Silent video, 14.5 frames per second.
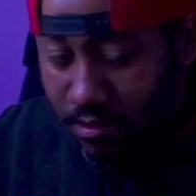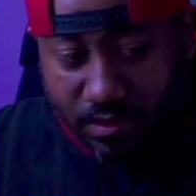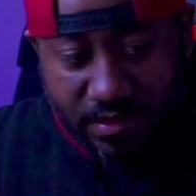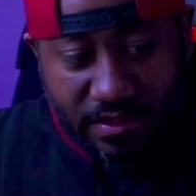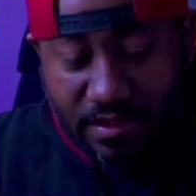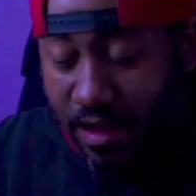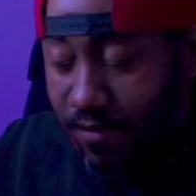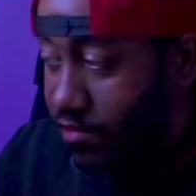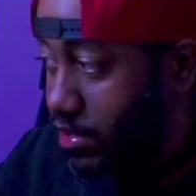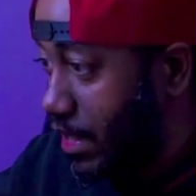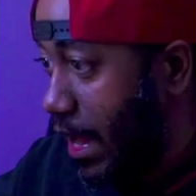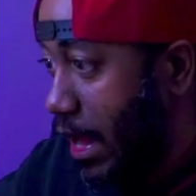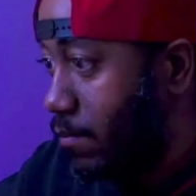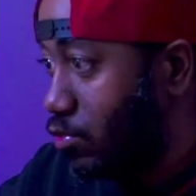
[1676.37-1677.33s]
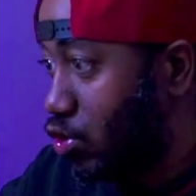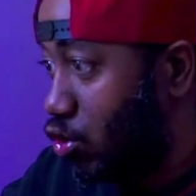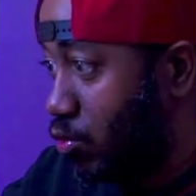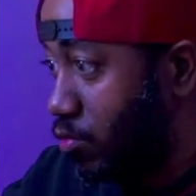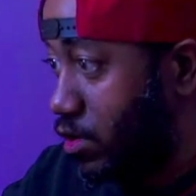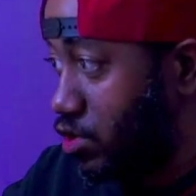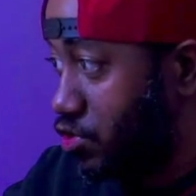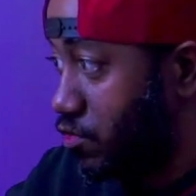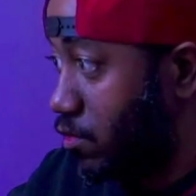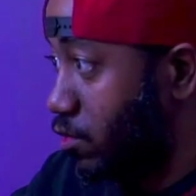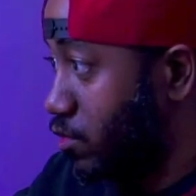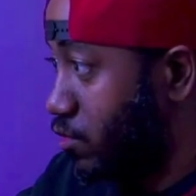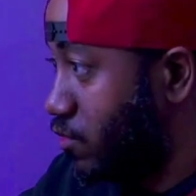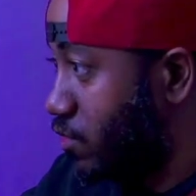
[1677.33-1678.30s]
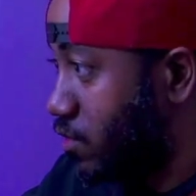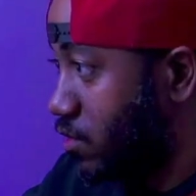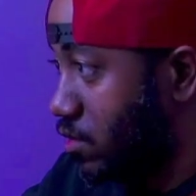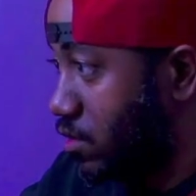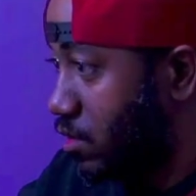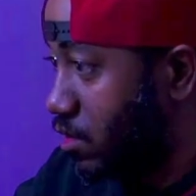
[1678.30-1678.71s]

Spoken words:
7 GameCube controllers.